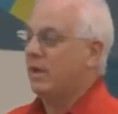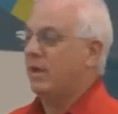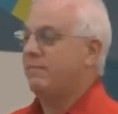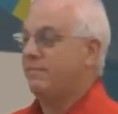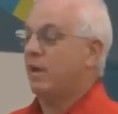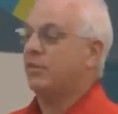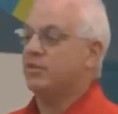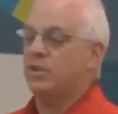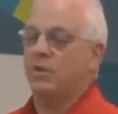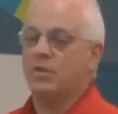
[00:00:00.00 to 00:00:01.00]
and felt
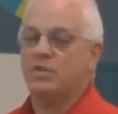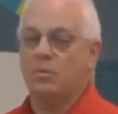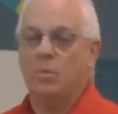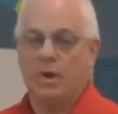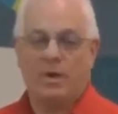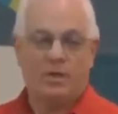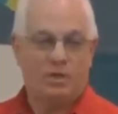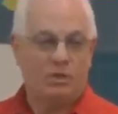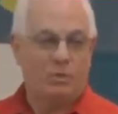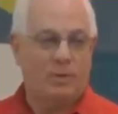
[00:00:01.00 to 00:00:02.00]
as though that she wanted
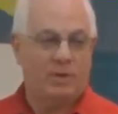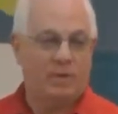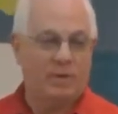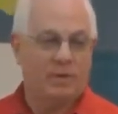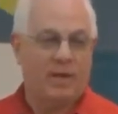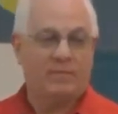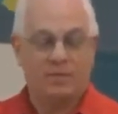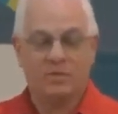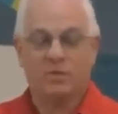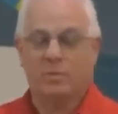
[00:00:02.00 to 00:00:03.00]
to do in, in
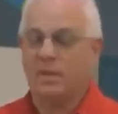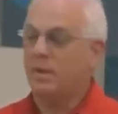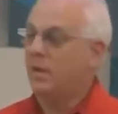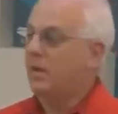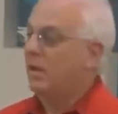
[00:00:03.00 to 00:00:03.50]
life is to be